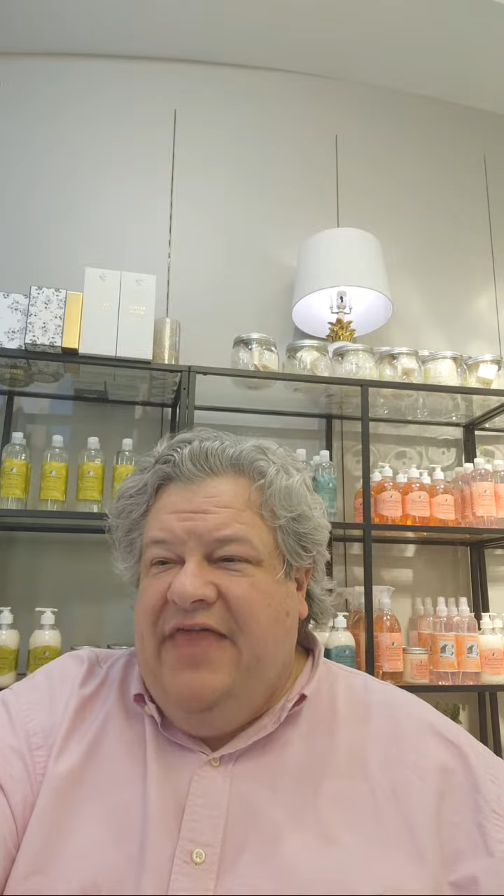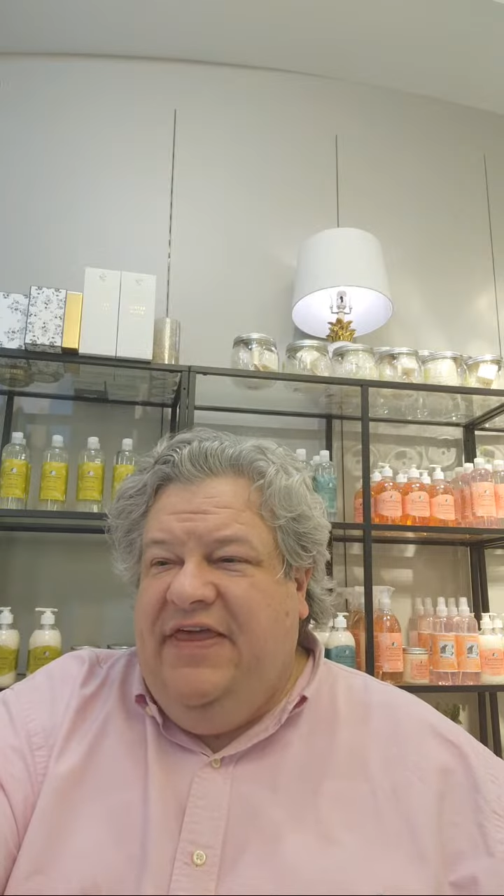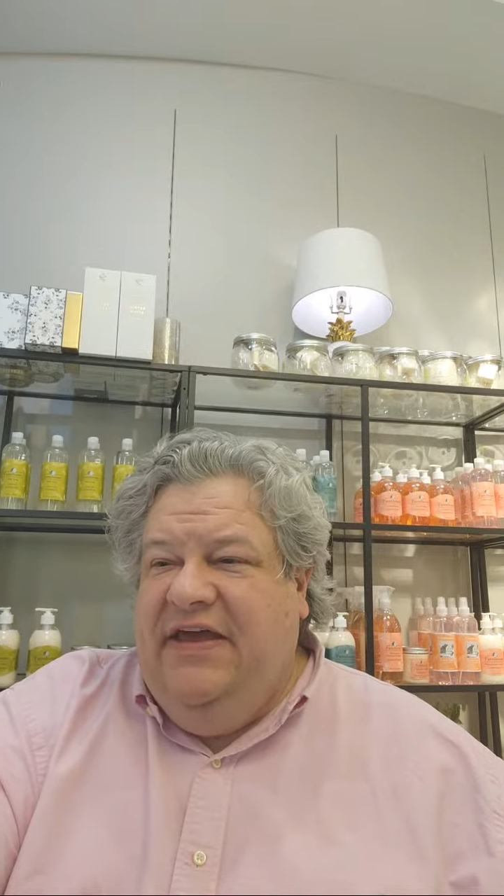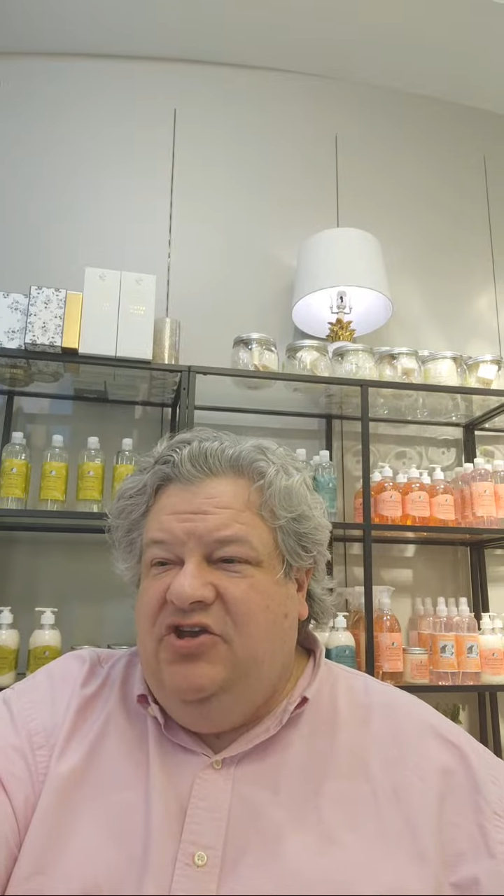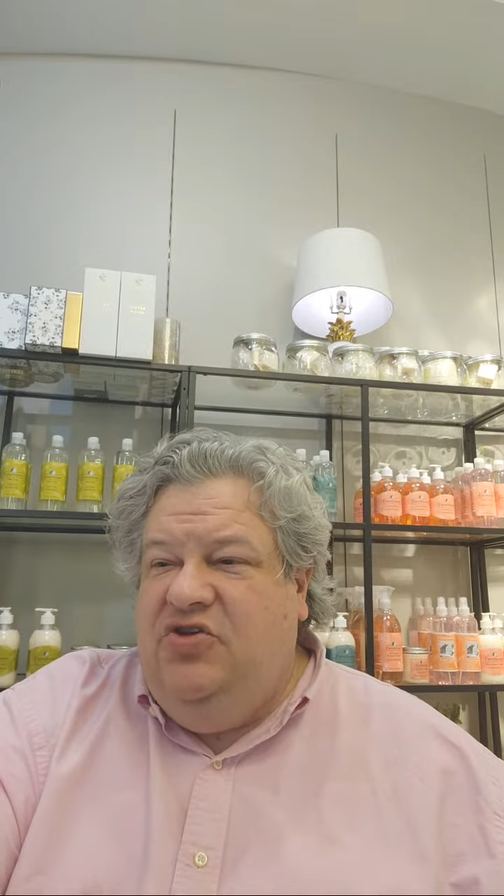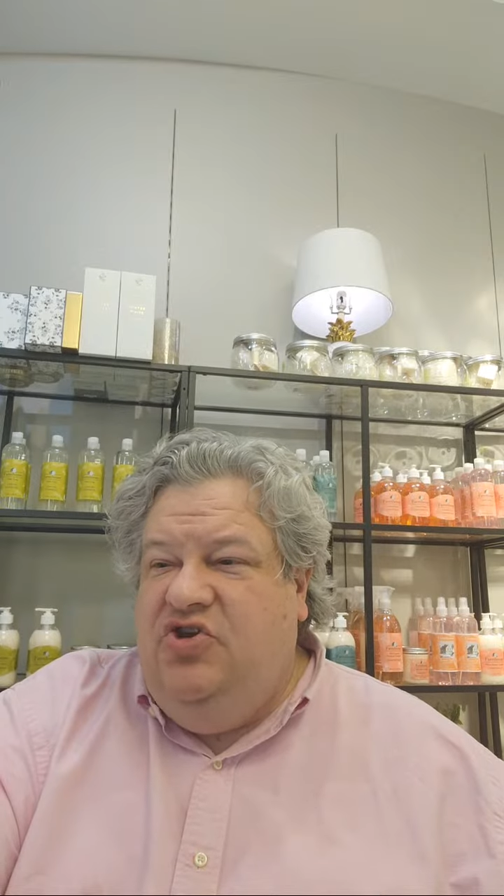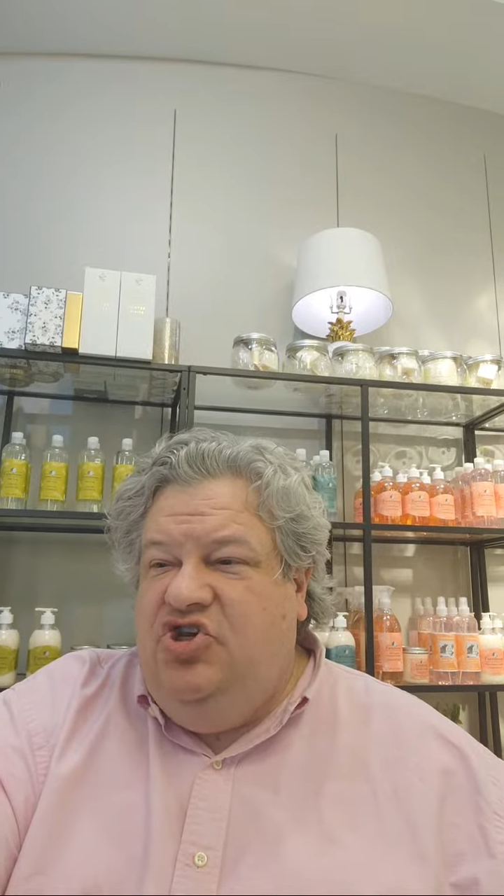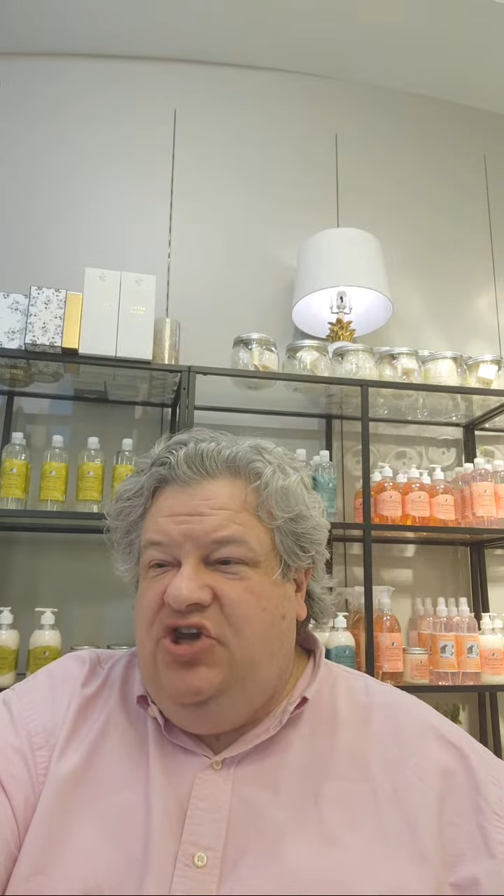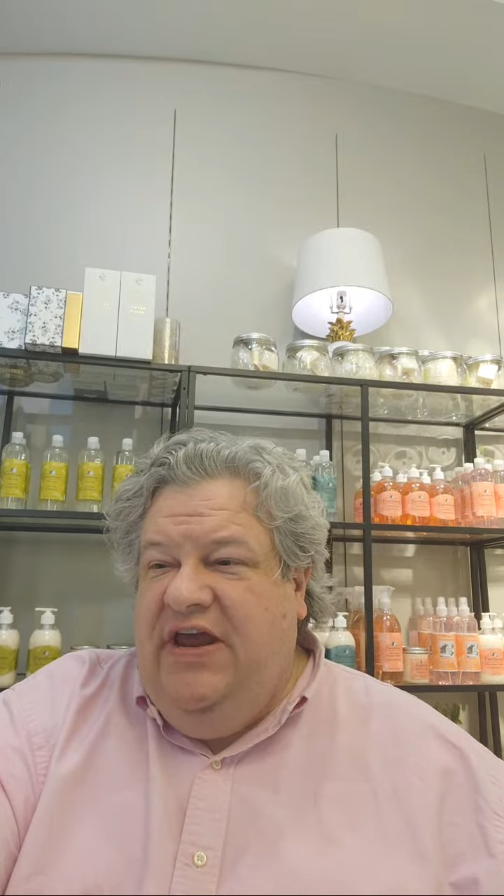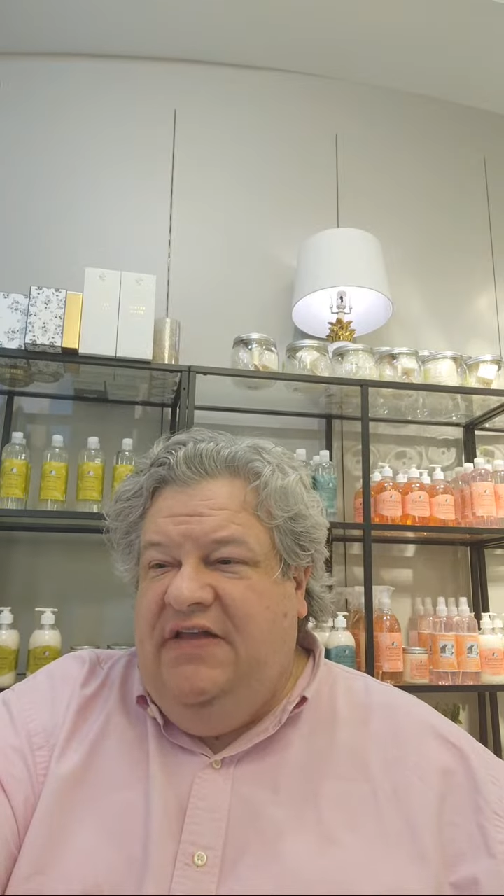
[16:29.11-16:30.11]
think
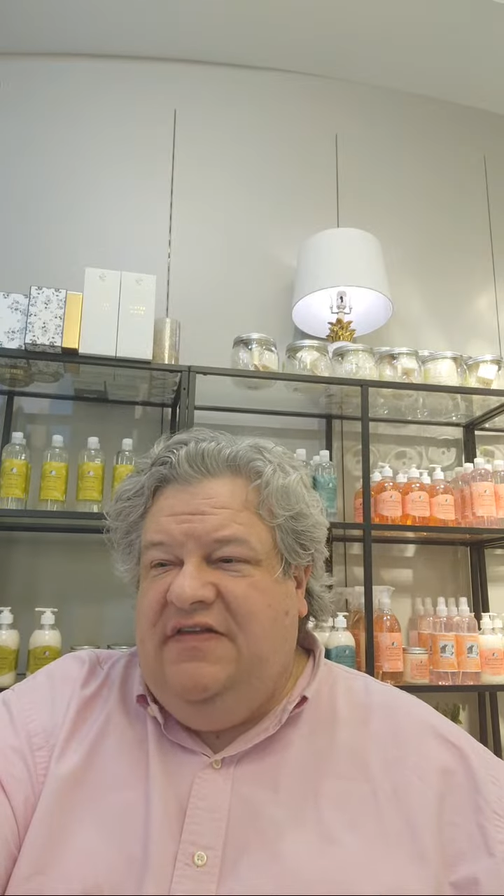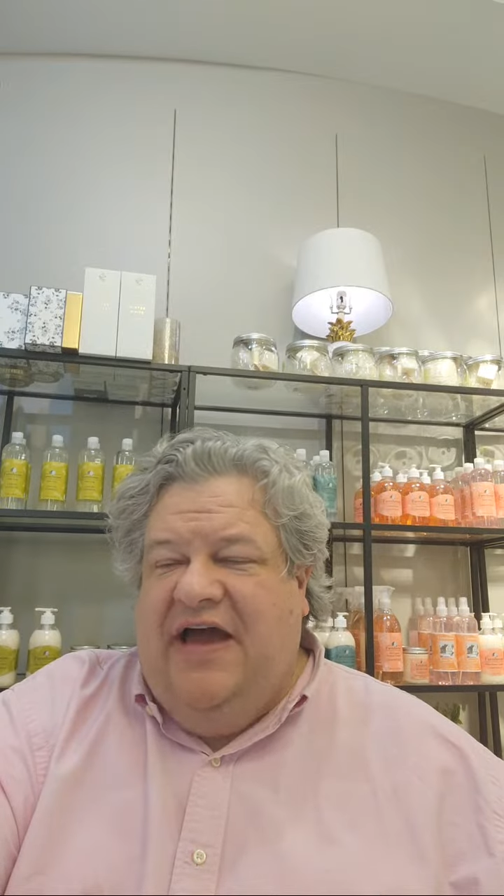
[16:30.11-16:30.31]
sheets,